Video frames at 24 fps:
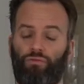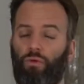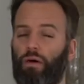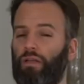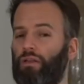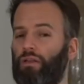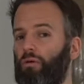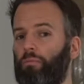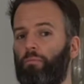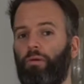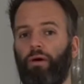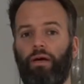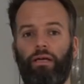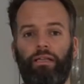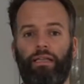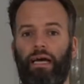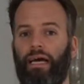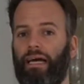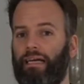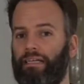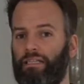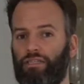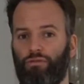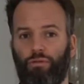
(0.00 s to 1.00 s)
whether putting
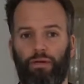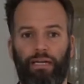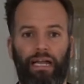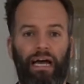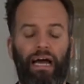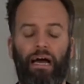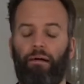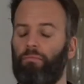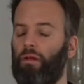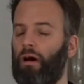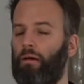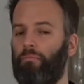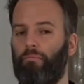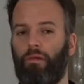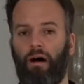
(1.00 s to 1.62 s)
that into an app like